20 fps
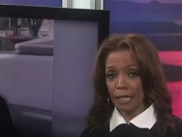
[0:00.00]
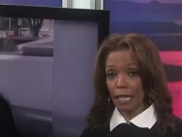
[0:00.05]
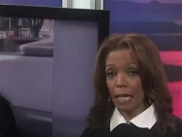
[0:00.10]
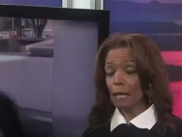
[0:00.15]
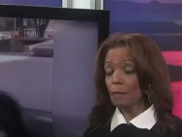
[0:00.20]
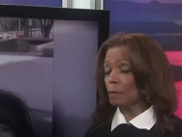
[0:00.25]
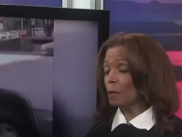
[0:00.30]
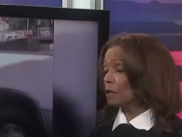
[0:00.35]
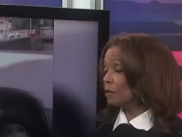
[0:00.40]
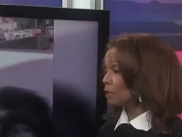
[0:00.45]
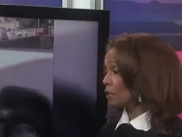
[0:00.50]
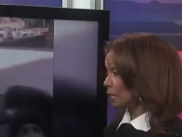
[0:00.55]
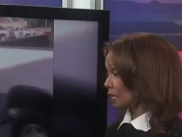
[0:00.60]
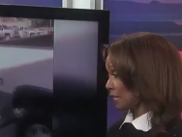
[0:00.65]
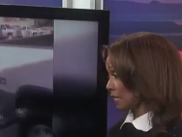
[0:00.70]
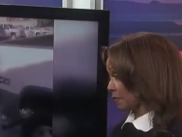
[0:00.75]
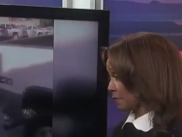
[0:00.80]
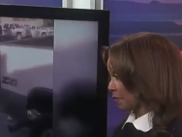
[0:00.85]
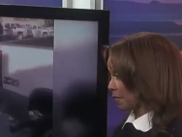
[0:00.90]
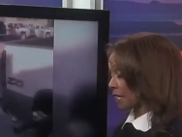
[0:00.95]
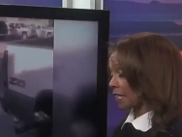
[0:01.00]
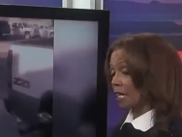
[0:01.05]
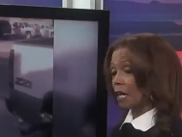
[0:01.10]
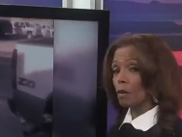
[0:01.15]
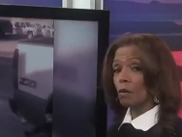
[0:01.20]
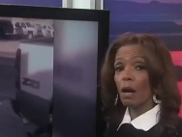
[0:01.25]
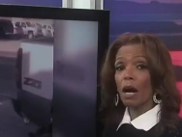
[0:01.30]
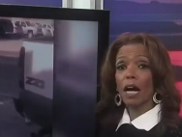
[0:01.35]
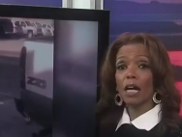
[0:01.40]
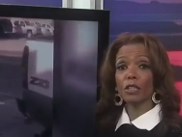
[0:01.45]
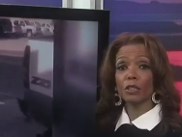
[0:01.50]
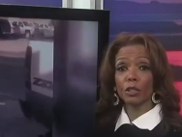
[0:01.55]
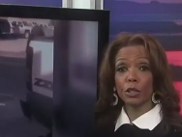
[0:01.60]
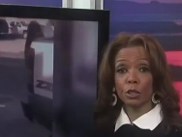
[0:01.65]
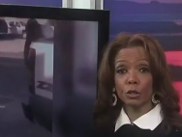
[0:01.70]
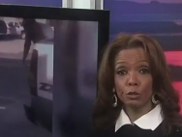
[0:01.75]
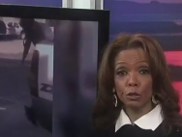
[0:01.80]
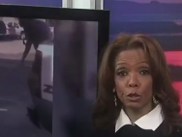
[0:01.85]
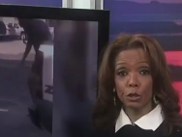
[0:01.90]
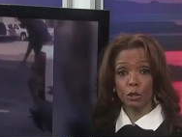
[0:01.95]
He posted this video on
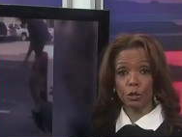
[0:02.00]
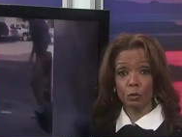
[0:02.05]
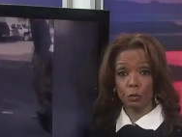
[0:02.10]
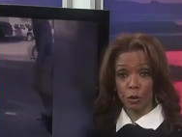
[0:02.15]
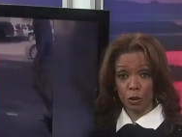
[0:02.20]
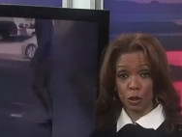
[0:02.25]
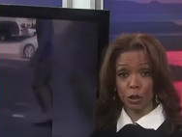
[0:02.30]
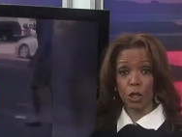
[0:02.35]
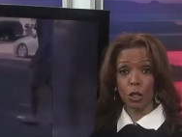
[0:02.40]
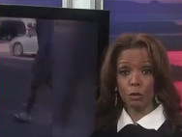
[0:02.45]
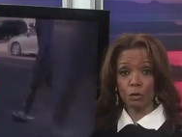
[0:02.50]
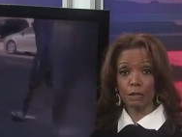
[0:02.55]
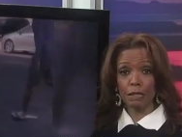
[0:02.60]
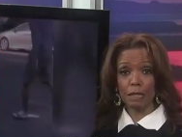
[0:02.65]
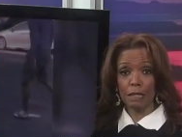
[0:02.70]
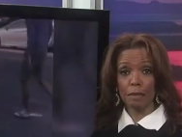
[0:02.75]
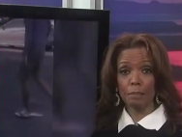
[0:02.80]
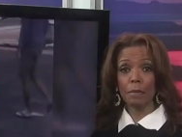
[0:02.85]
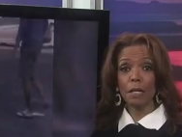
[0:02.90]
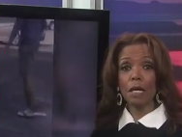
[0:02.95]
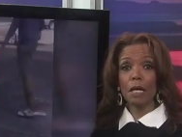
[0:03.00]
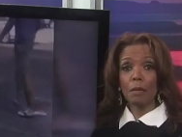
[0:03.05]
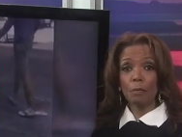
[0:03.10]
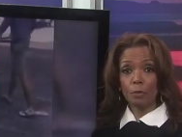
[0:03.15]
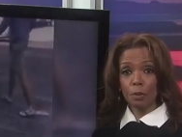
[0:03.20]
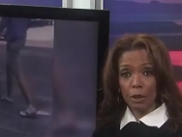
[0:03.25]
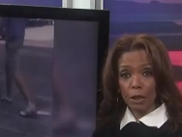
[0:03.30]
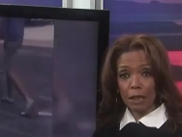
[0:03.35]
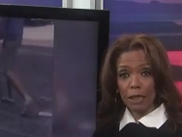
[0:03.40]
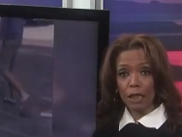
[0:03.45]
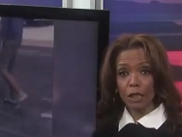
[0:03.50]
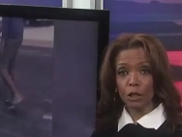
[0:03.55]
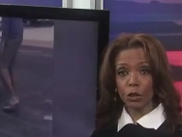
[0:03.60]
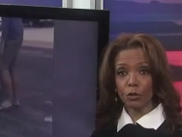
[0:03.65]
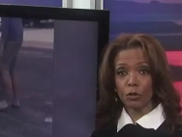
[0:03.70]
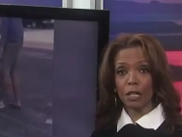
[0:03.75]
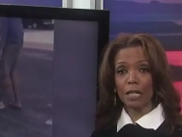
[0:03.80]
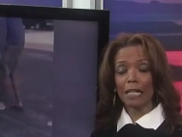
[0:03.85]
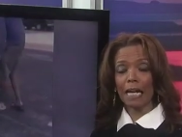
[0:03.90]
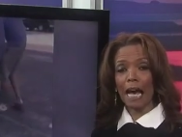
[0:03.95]
YouTube, which shows him pulling a
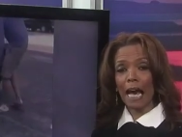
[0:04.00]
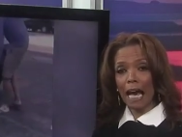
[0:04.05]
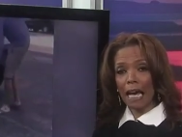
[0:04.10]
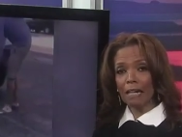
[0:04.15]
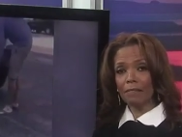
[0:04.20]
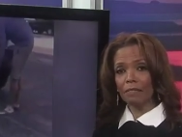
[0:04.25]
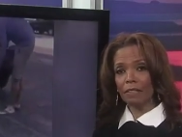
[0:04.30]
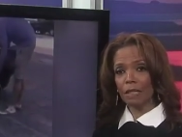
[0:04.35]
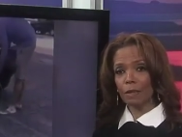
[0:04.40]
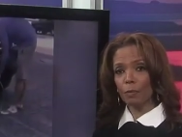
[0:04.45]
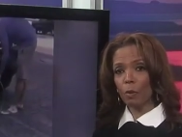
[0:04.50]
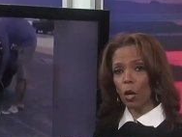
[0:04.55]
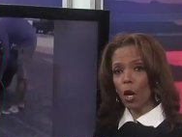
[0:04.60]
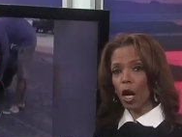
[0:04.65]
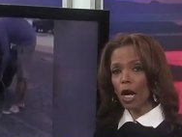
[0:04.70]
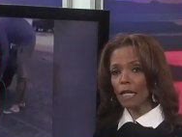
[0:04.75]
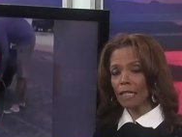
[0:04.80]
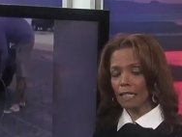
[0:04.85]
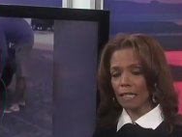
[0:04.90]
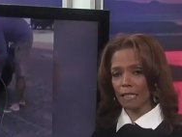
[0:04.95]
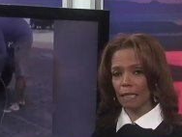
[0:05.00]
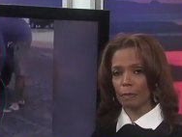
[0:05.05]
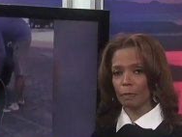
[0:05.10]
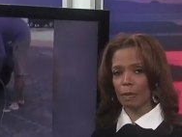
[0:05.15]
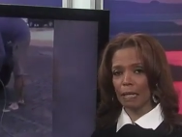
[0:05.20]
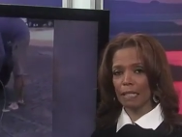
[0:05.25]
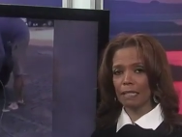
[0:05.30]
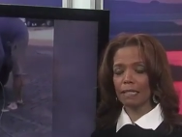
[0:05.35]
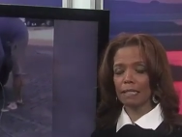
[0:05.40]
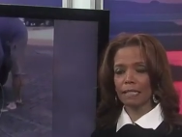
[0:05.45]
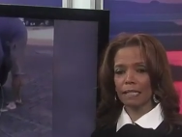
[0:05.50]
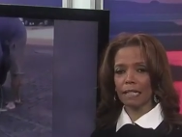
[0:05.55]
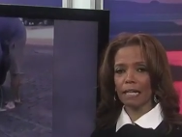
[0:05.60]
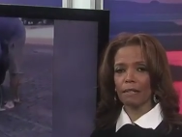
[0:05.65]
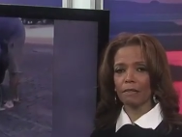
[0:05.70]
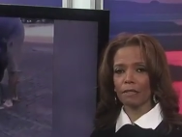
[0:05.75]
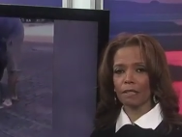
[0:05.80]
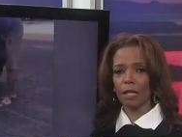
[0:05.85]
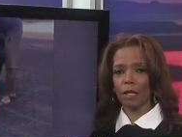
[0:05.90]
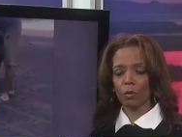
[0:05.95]
truck out of its parking space in
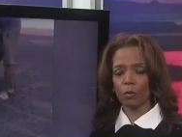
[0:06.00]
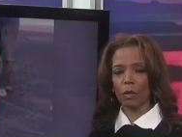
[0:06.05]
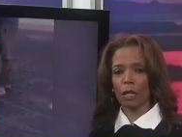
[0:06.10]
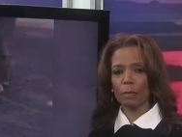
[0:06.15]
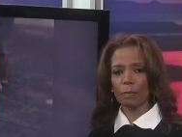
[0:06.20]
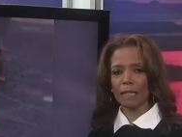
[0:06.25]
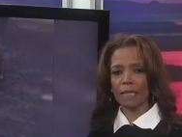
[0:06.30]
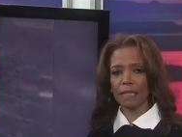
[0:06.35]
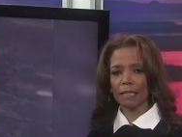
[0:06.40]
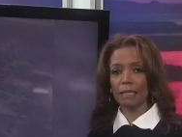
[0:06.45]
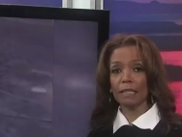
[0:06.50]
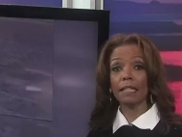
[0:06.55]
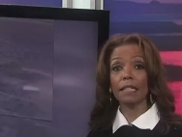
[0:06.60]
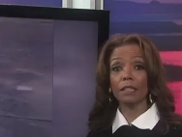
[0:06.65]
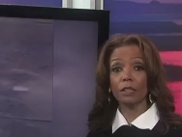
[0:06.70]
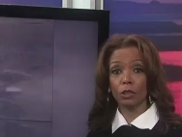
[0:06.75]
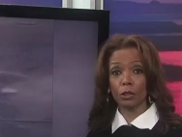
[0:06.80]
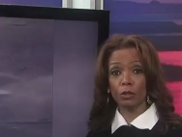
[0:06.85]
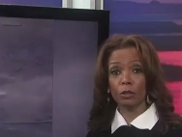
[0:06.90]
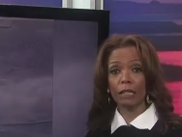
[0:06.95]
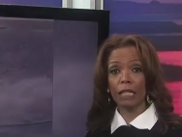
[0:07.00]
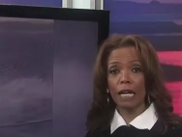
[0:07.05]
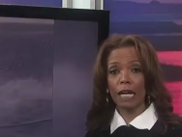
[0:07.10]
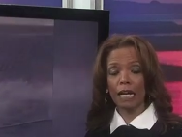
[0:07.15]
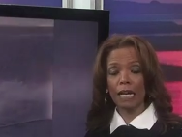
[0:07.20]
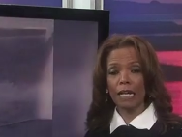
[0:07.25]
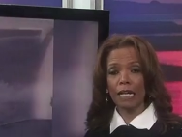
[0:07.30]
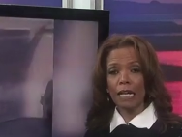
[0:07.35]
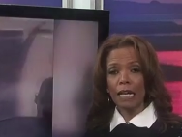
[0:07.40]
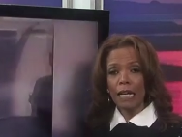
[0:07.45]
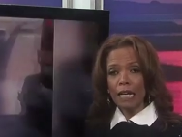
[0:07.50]
downtown Wilmington in July.